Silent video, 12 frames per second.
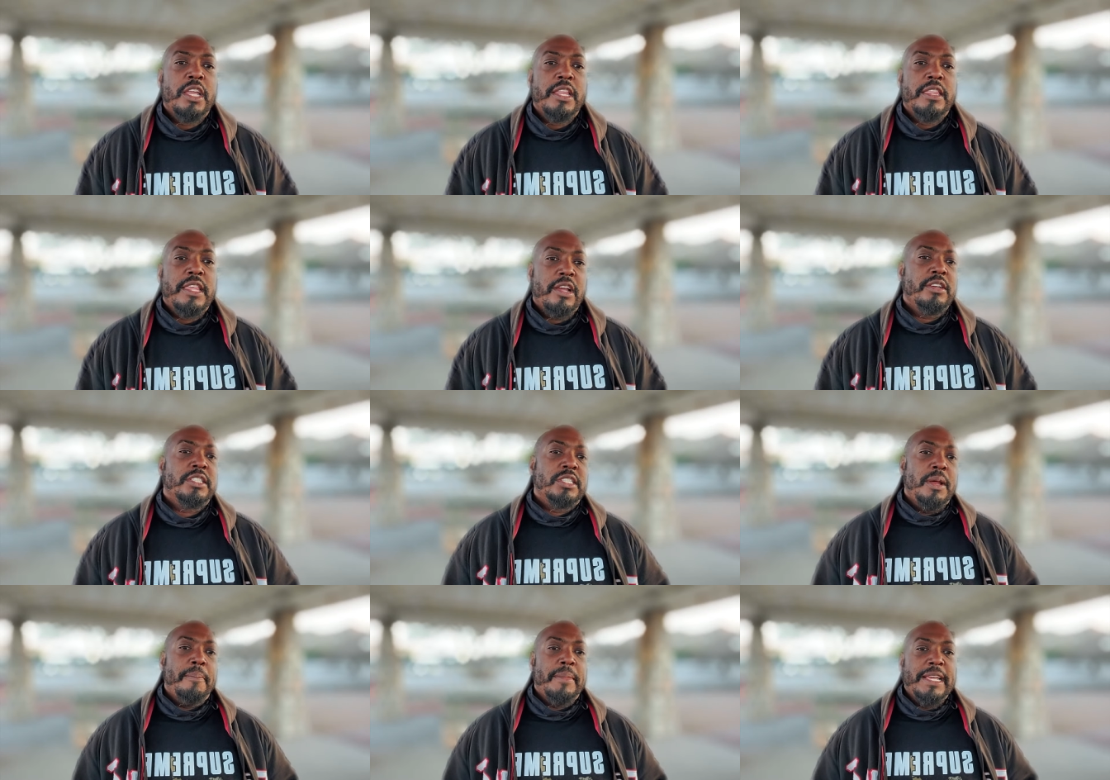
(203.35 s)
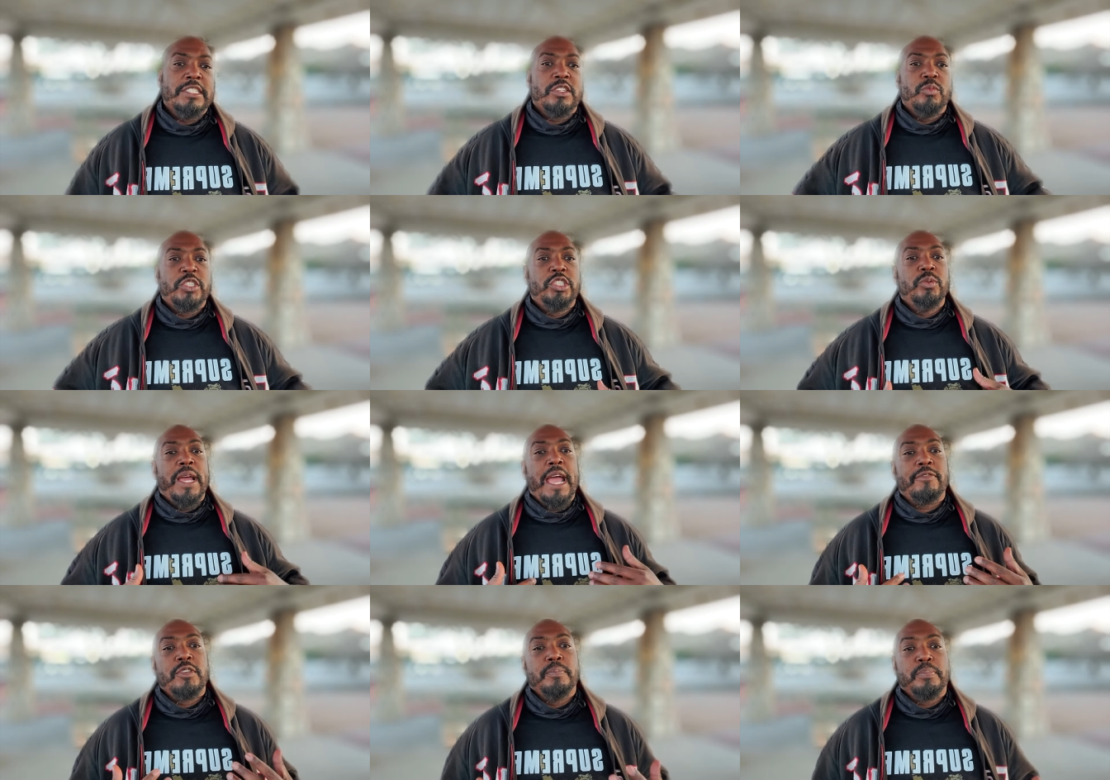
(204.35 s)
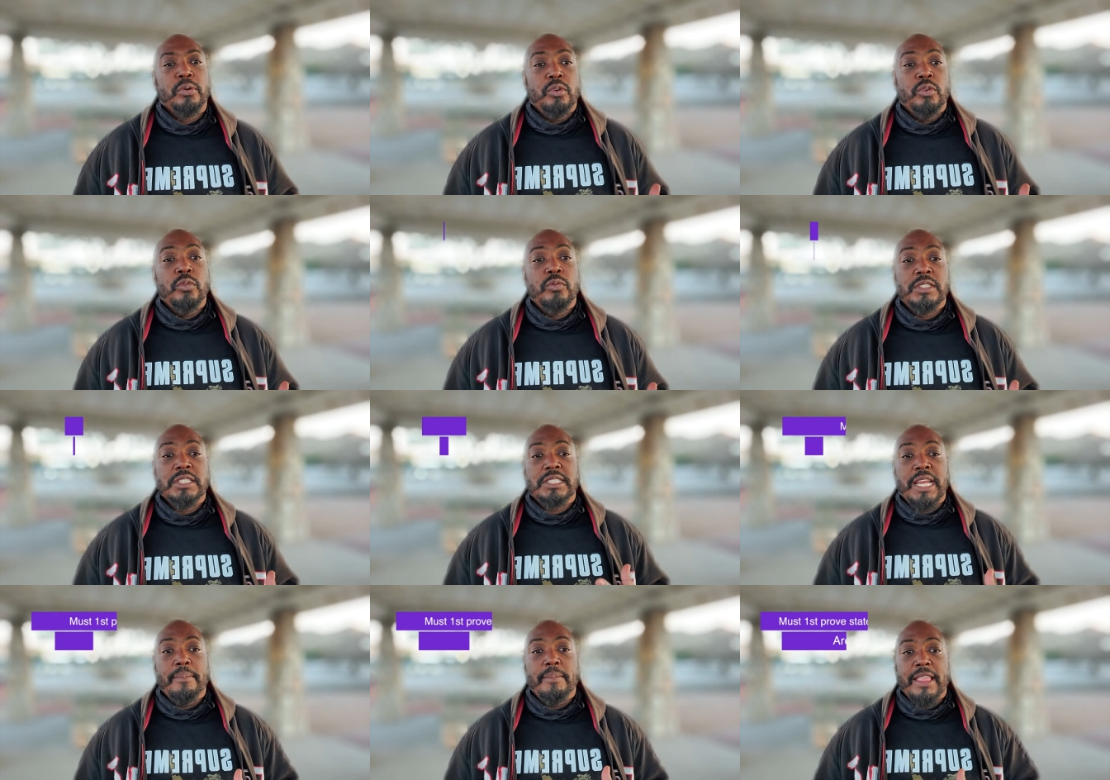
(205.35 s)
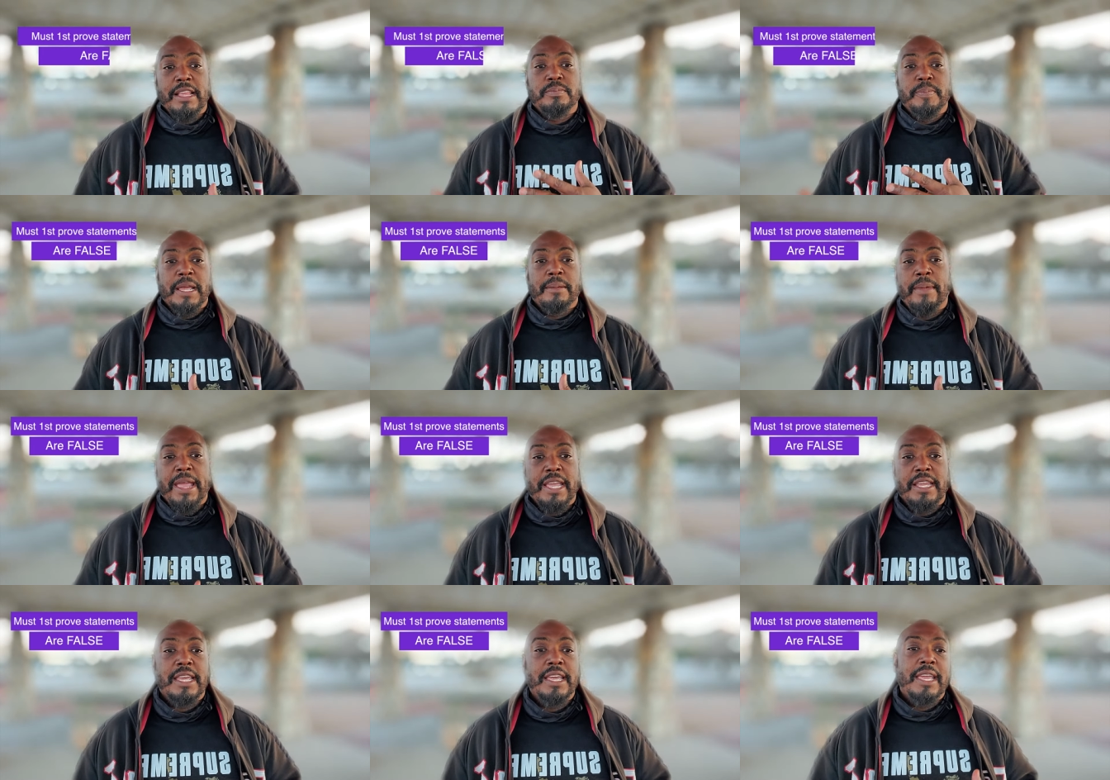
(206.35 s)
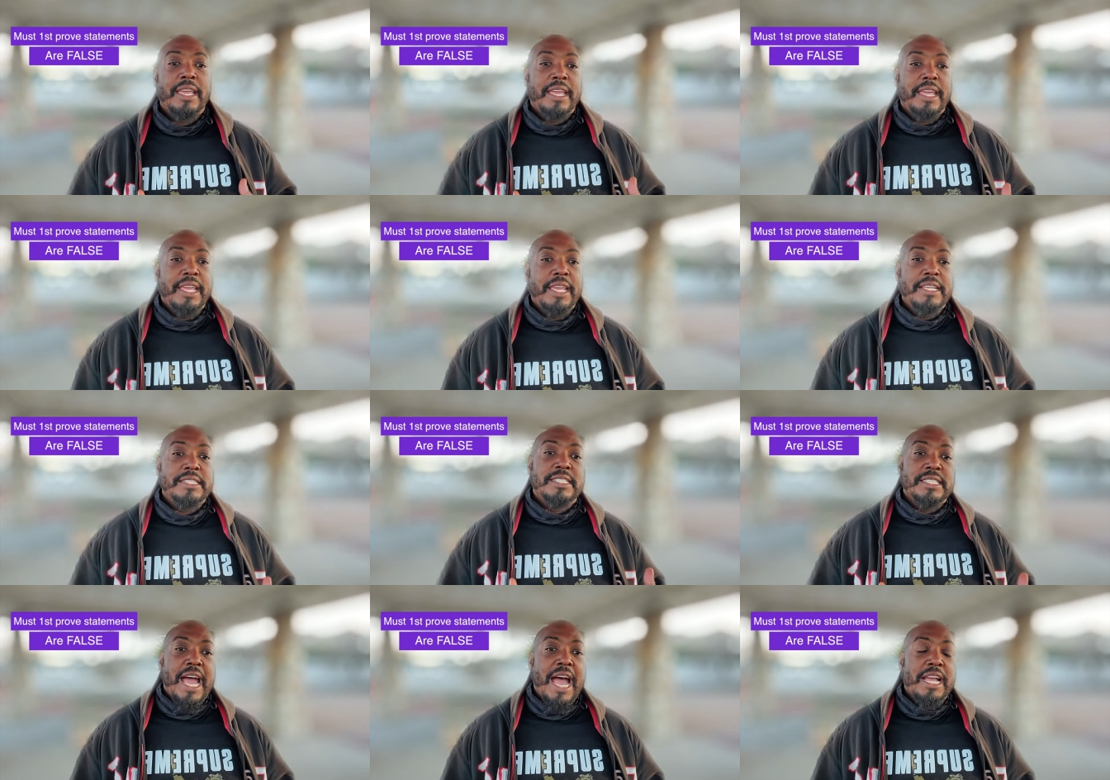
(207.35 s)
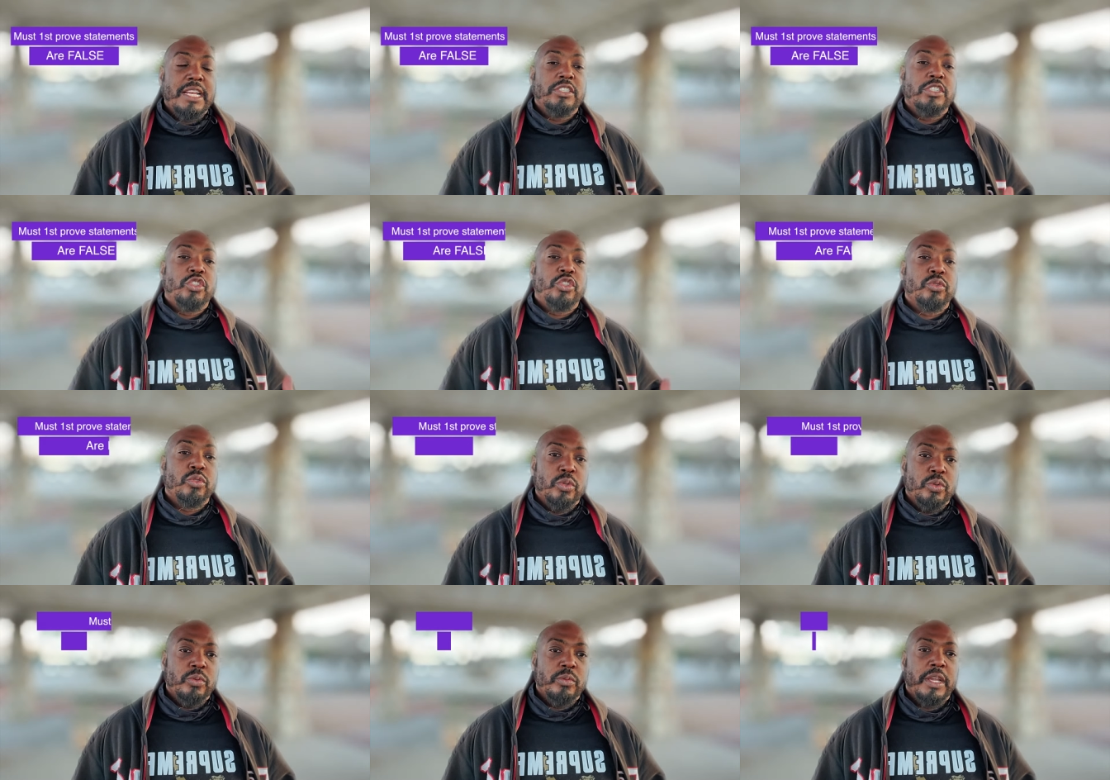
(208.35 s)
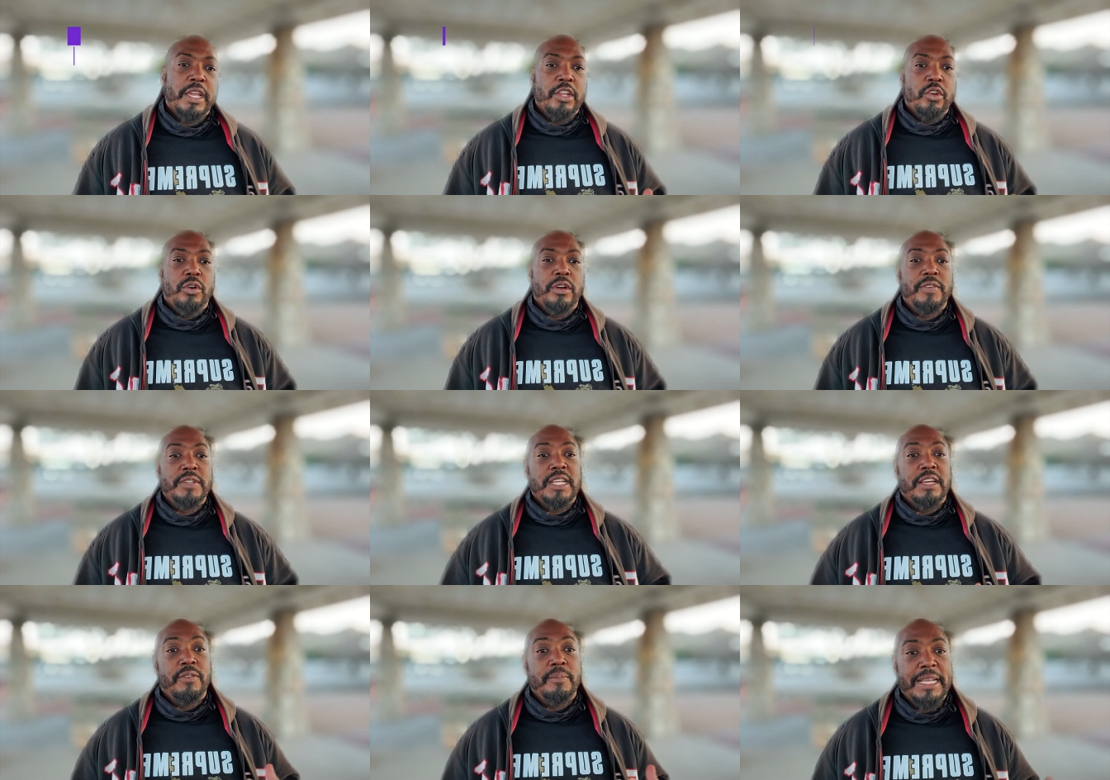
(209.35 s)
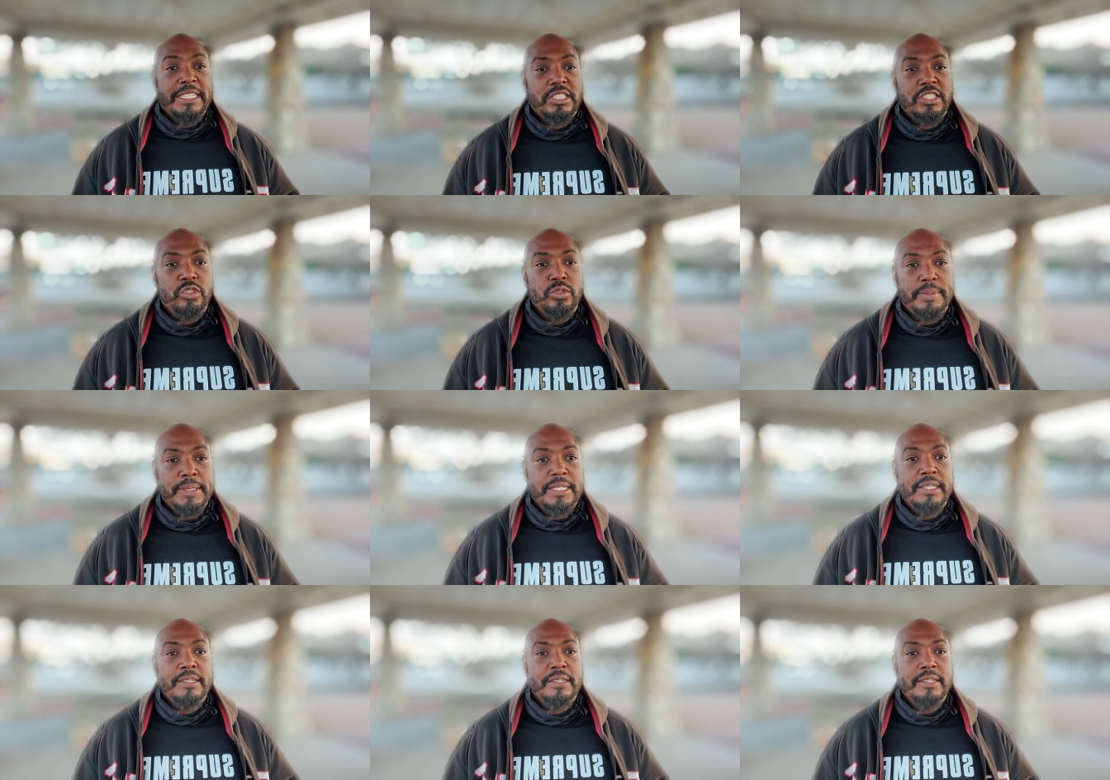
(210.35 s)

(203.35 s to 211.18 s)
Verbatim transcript: There are some means in which you have to prove the statement that's being made is not true in order for defamation to be